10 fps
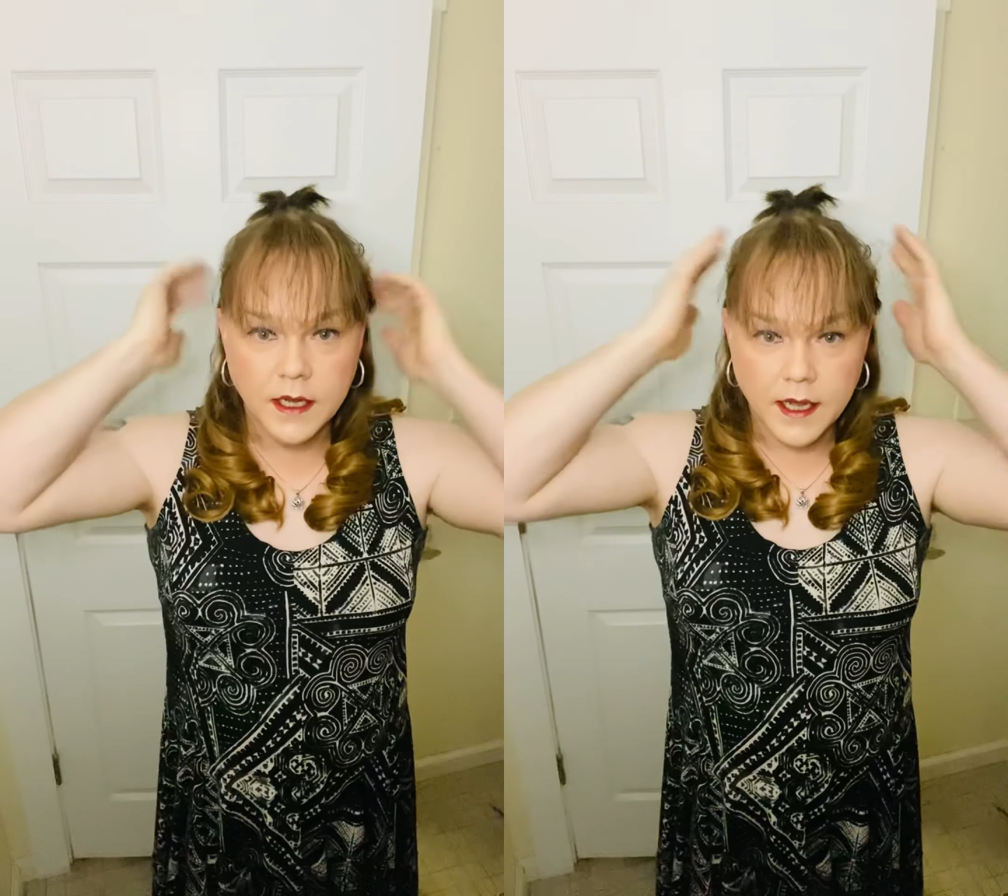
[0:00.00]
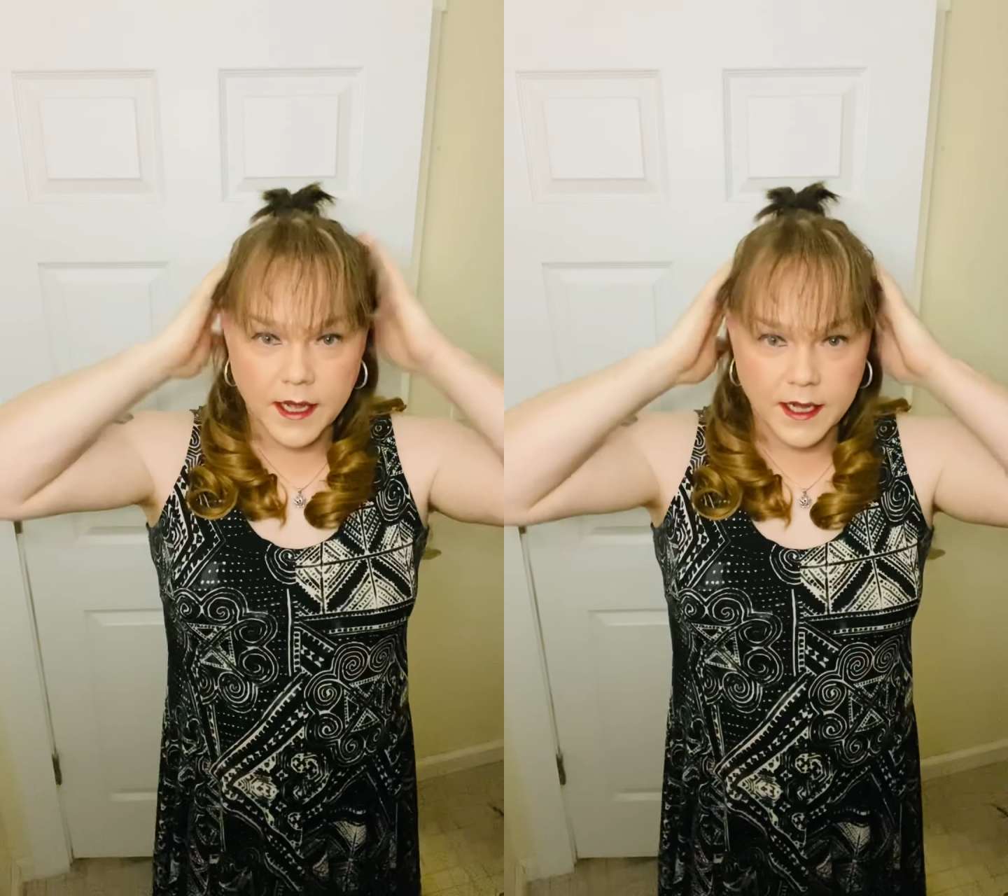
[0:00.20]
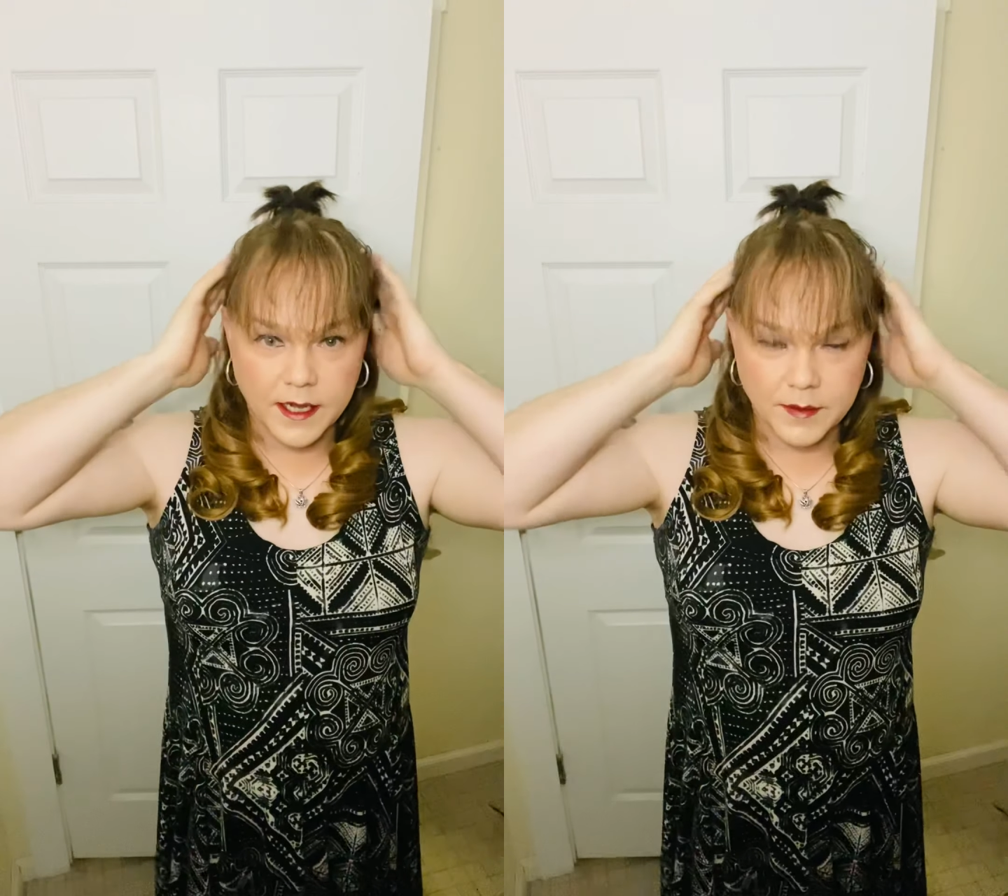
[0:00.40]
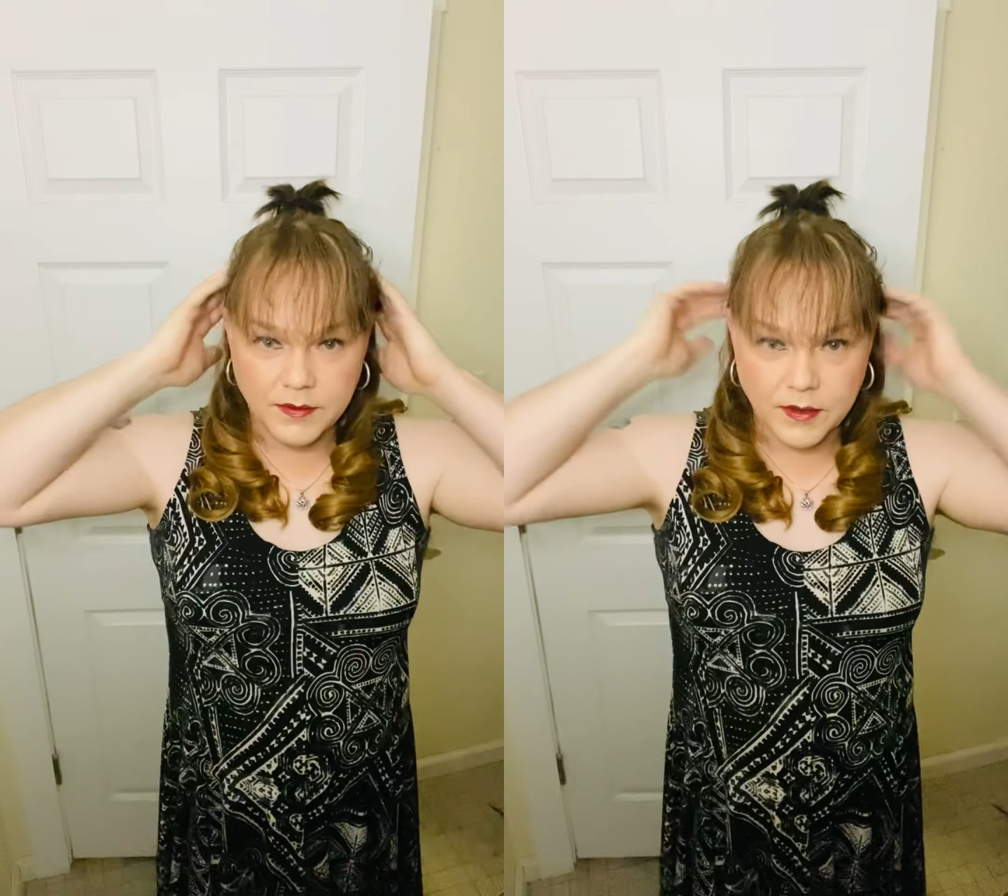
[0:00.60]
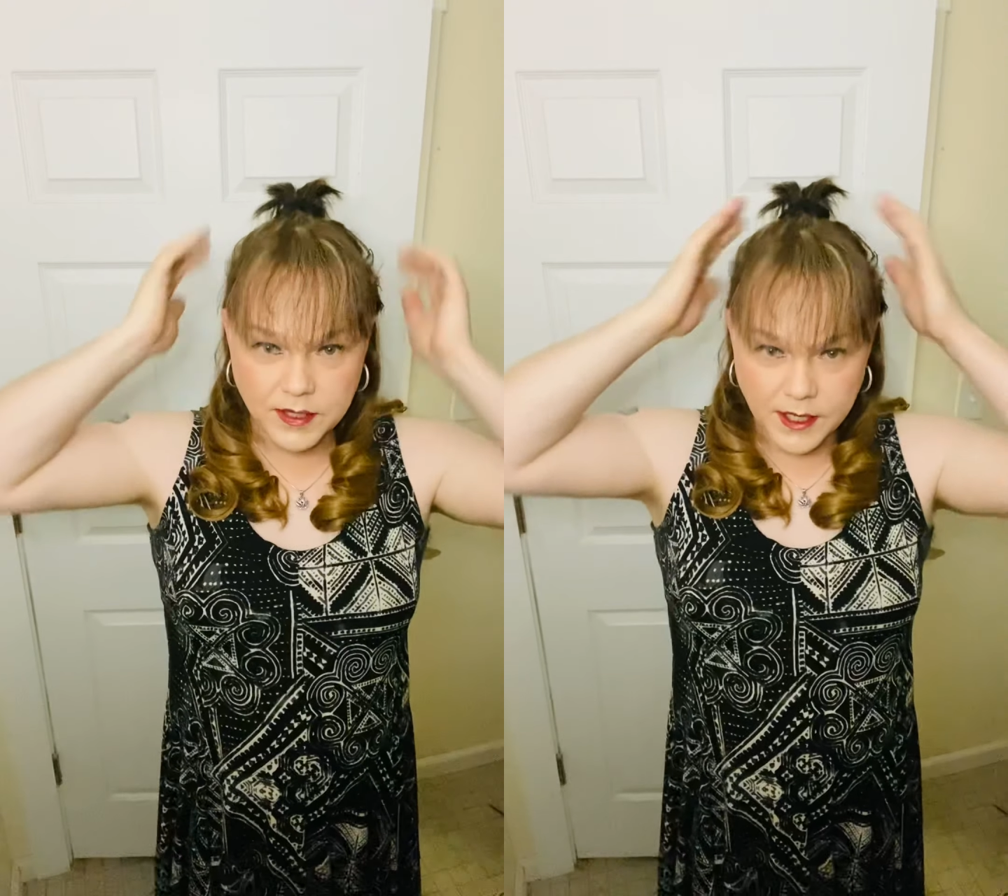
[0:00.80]
If
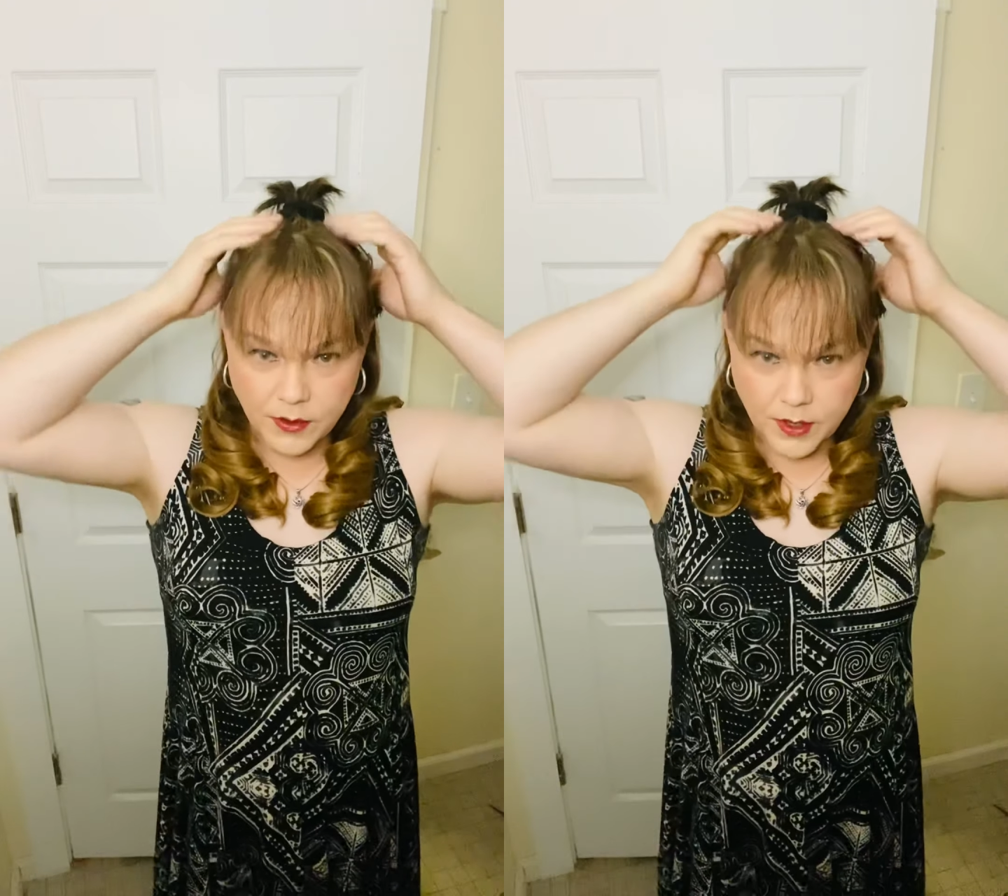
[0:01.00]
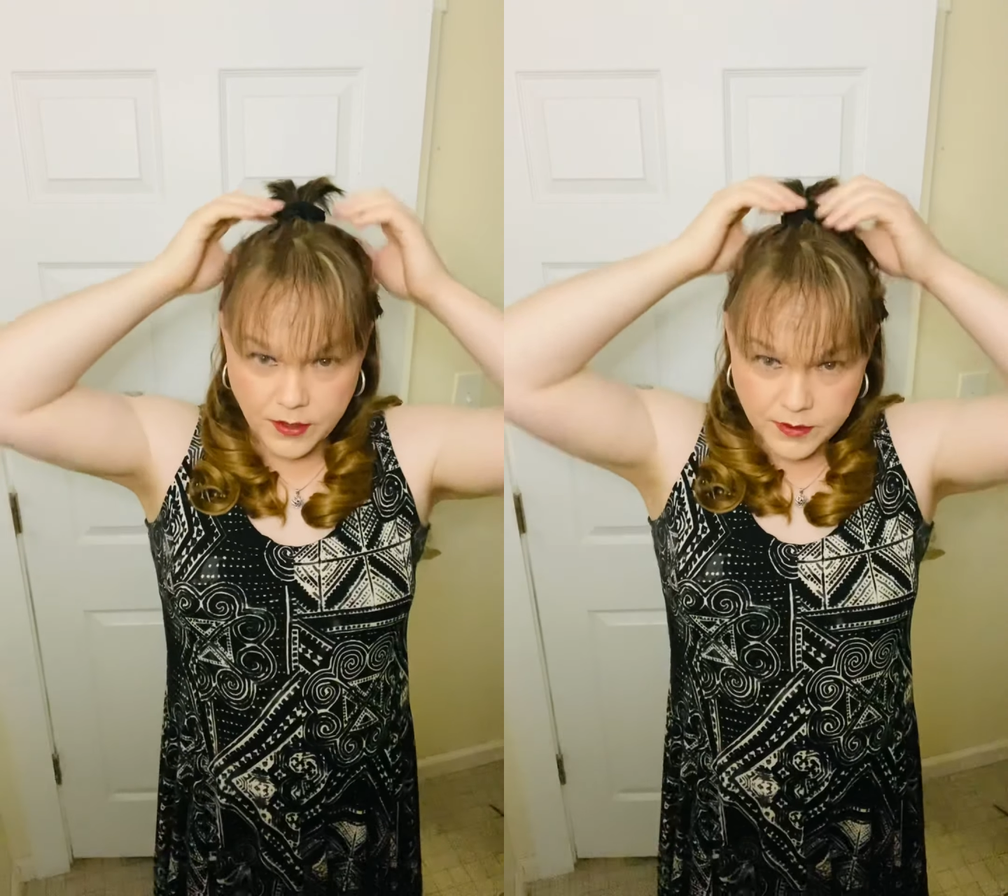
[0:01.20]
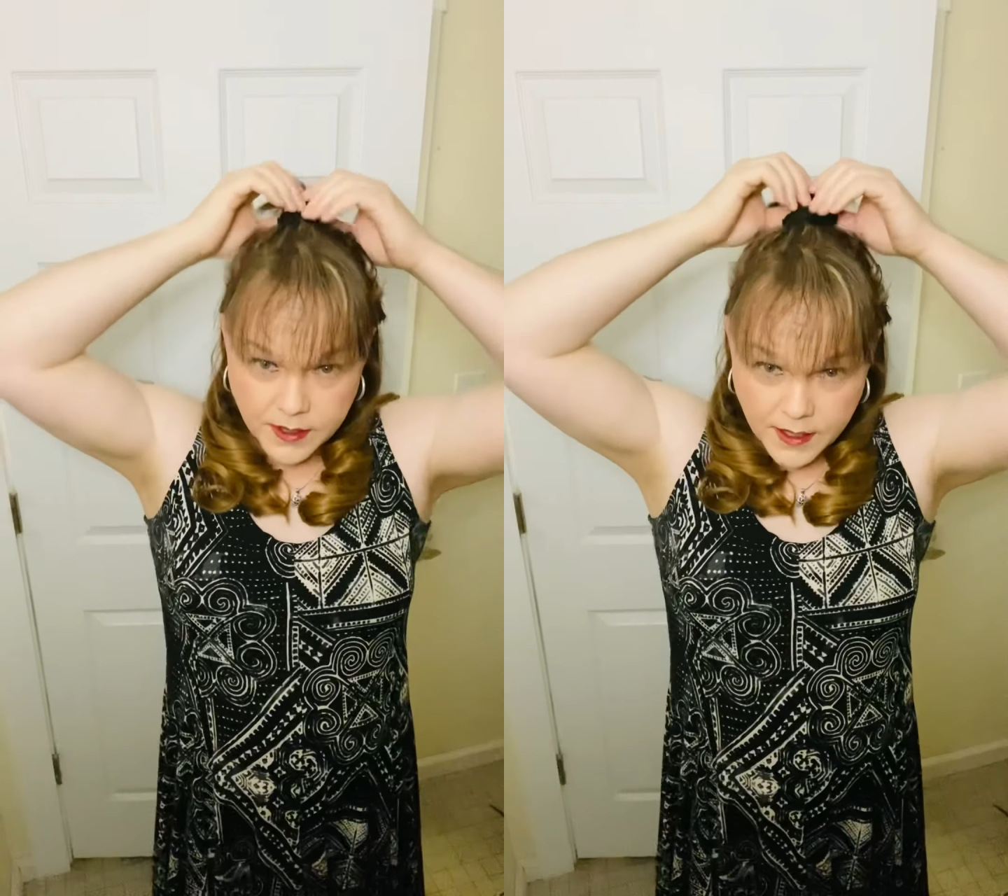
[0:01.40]
I was gonna go out,